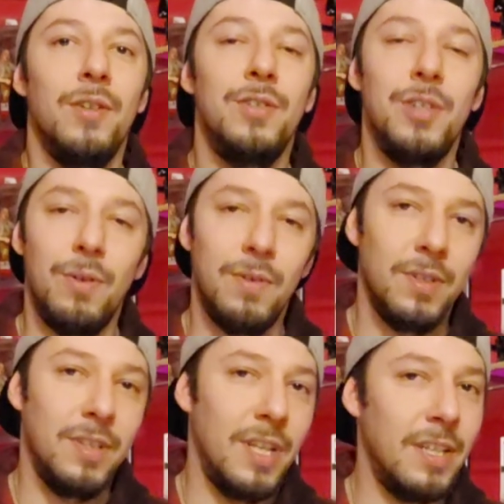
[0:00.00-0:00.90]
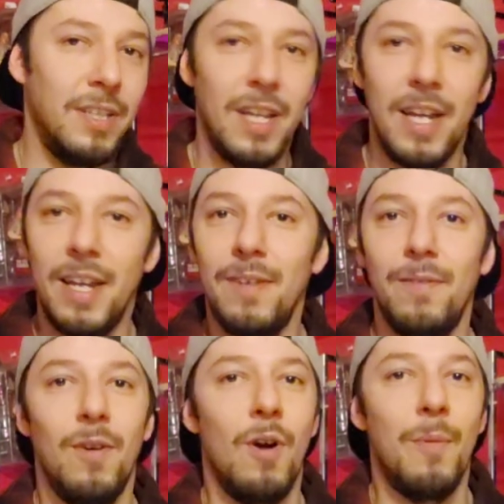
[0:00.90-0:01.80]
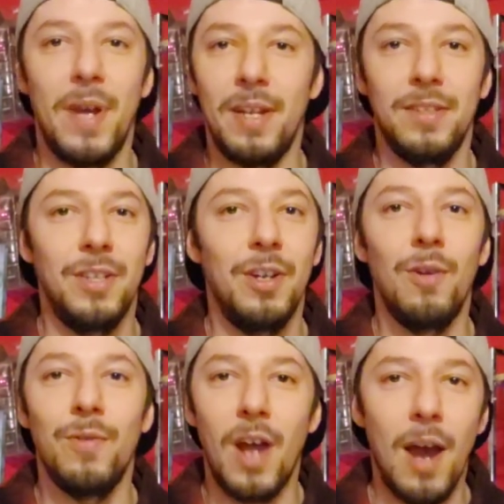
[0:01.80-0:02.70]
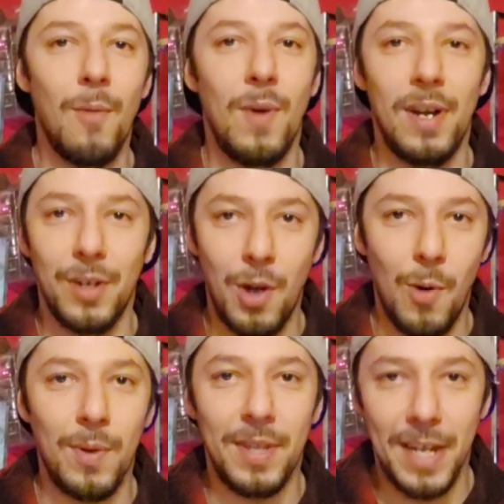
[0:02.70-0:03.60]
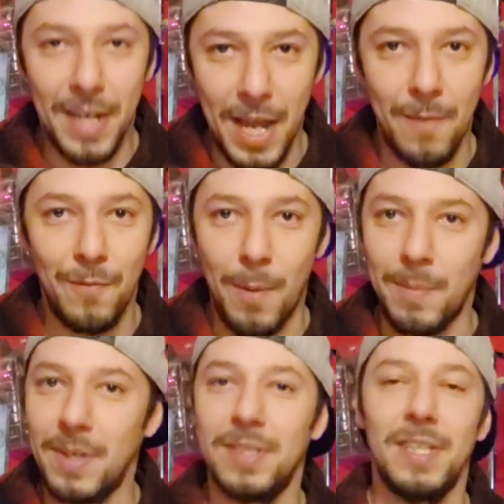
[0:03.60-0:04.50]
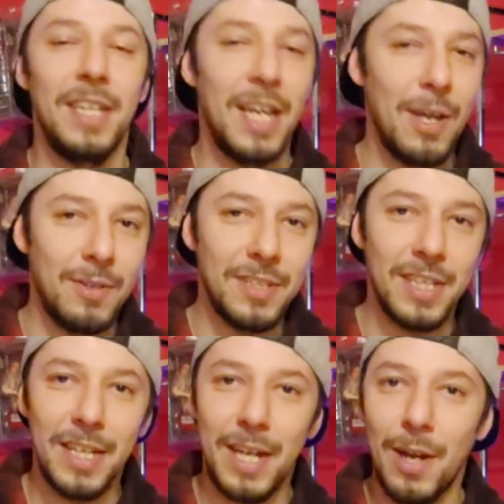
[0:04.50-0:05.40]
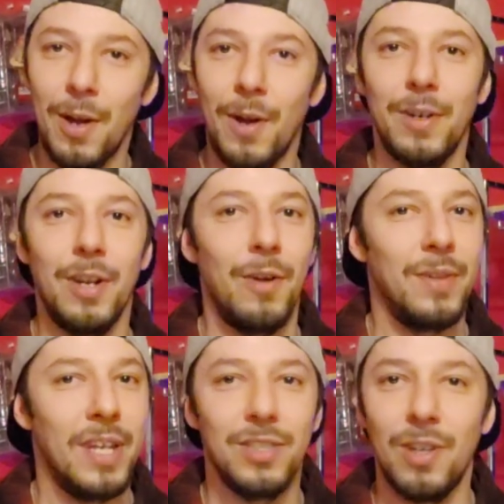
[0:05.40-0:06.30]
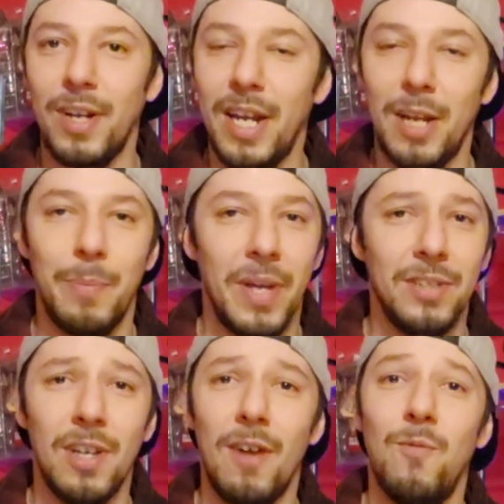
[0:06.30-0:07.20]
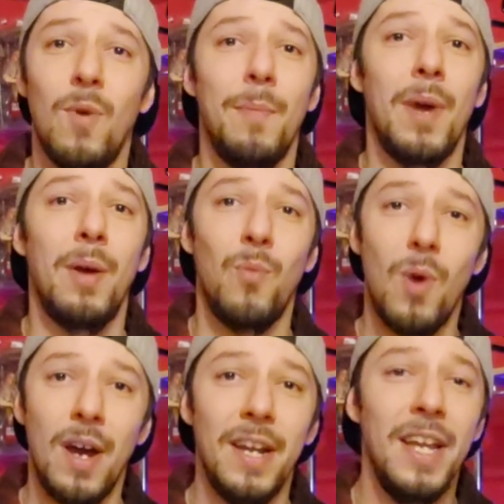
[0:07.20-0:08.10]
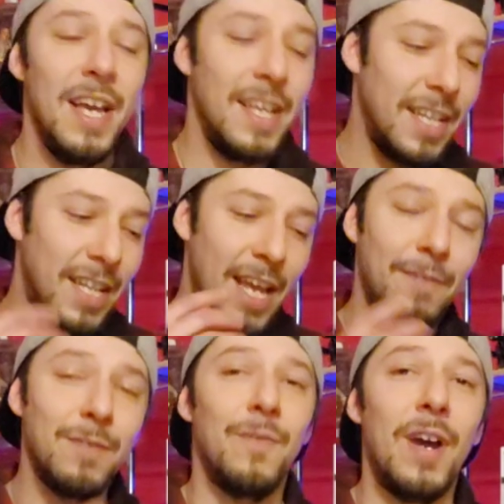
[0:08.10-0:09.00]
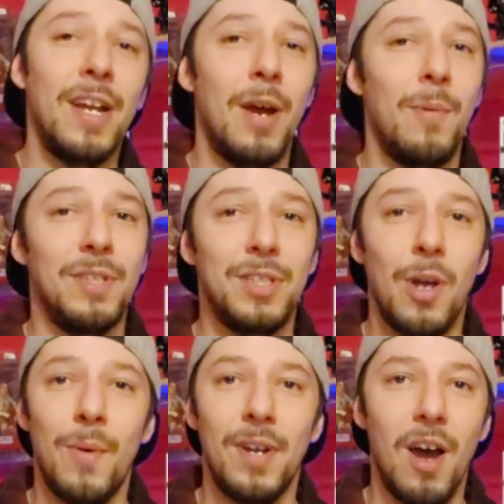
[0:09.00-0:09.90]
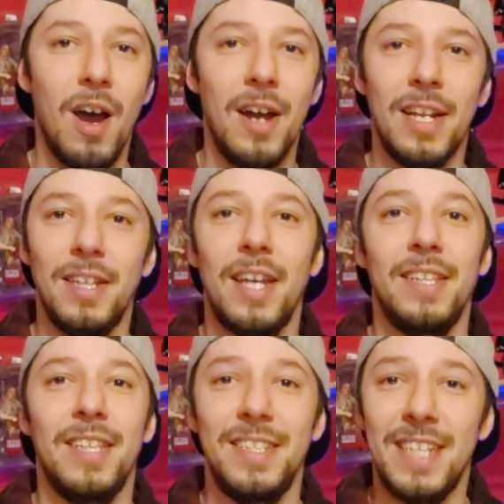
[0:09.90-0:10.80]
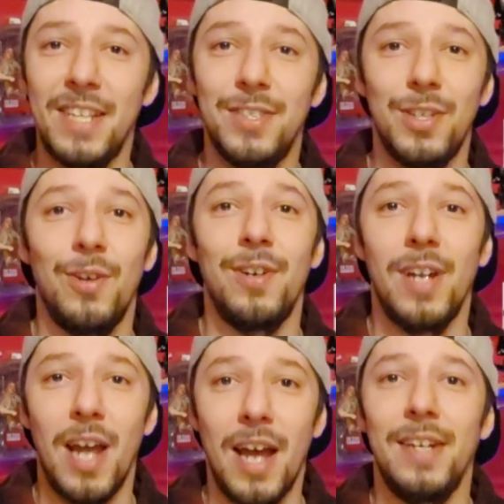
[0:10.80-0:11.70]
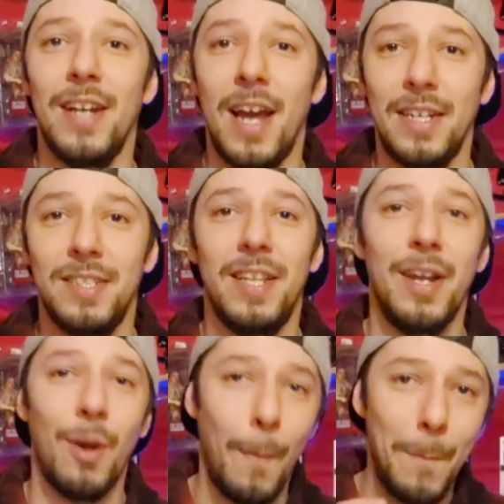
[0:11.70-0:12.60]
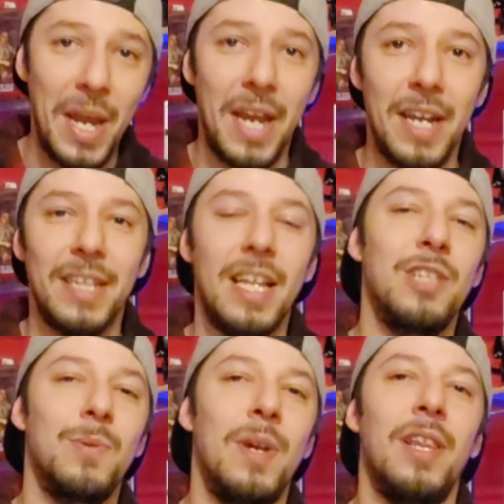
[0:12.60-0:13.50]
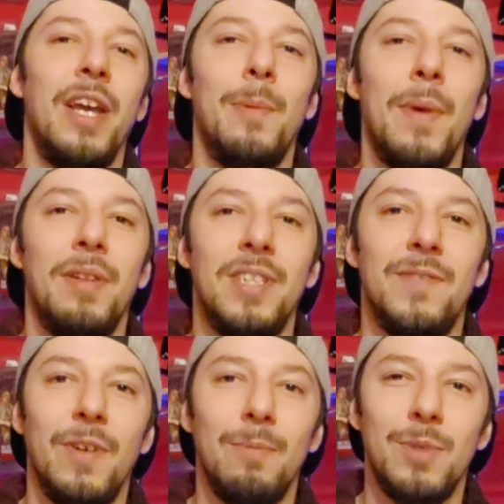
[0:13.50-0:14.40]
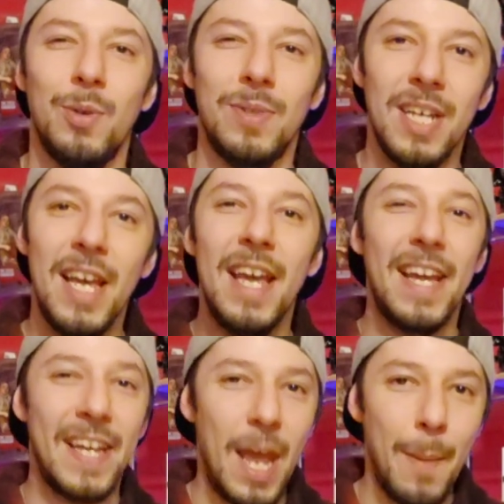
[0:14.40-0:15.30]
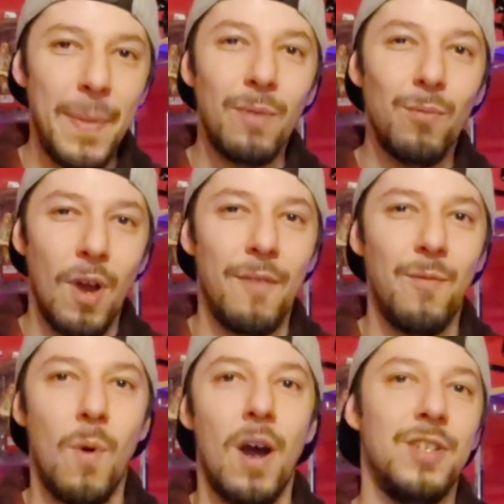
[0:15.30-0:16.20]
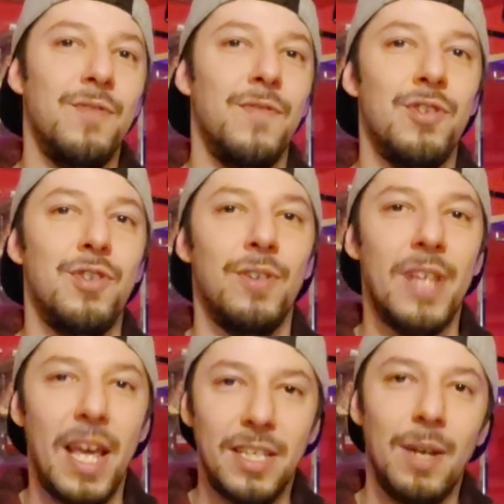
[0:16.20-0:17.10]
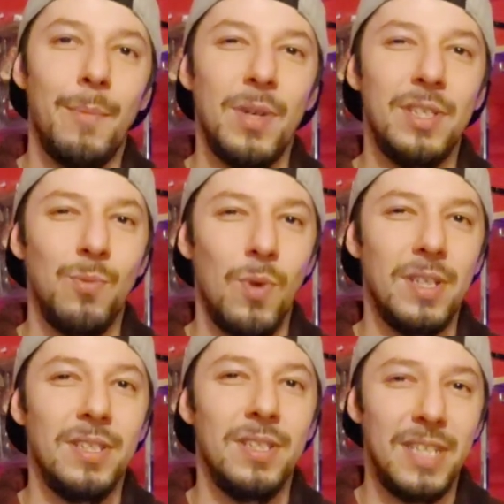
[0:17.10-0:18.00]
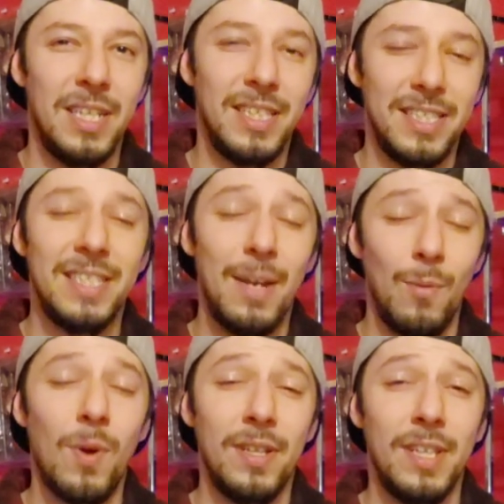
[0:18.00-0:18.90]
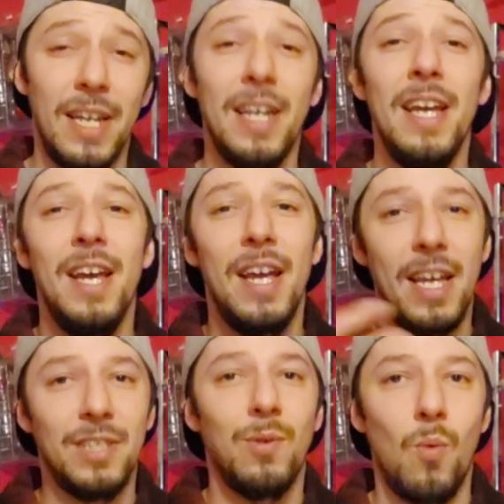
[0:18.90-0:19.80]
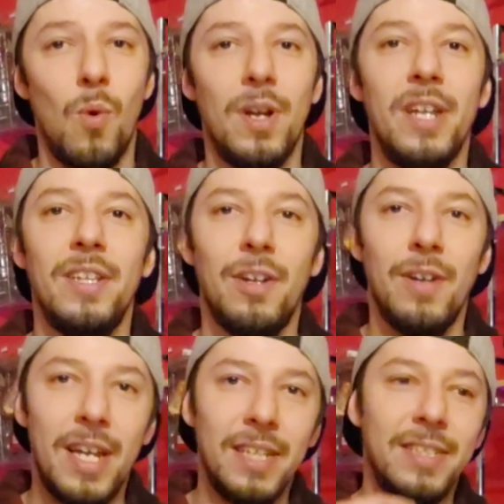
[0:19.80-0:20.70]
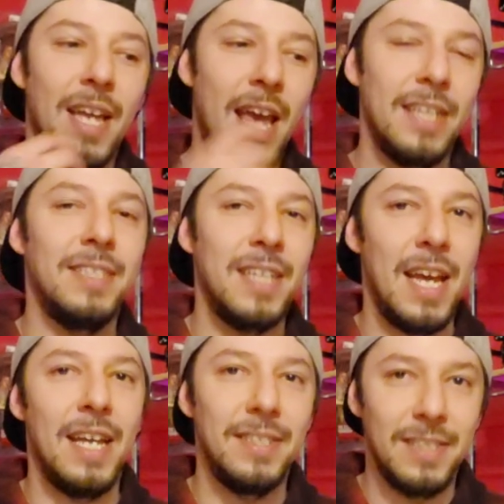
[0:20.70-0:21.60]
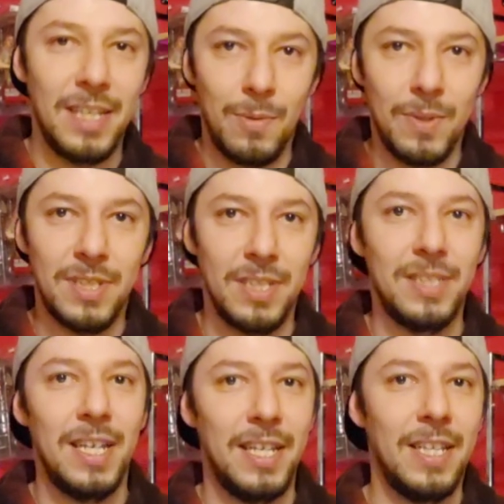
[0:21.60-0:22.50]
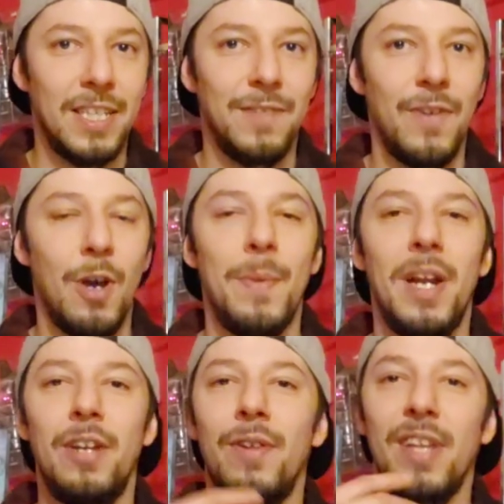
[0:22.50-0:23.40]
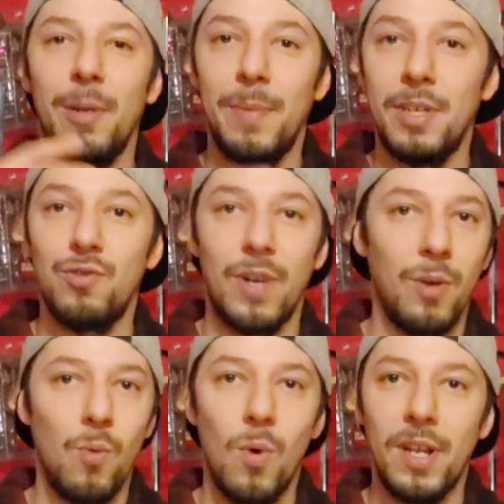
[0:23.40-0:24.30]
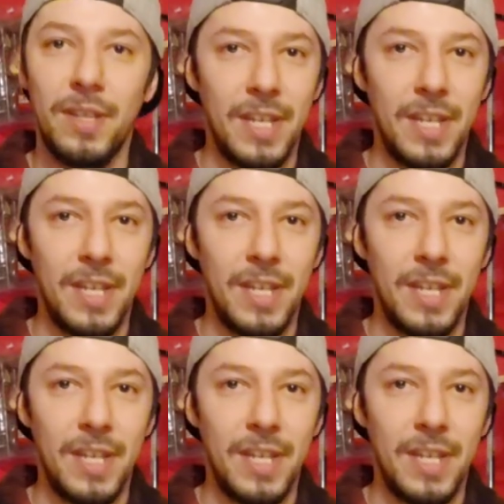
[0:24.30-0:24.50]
dude, they they oh man, you do not want to go where they came from because the kills in here, you know, they start getting picked off one by one. Then they have to find out what's going on, and like the deaths are not nice. They are mean, and that's what I like about this film too. Is it can be rough watch for sure. That's I must one say say one thing as a warning. There is SA sequences in this film, and I know that could be a trigger warning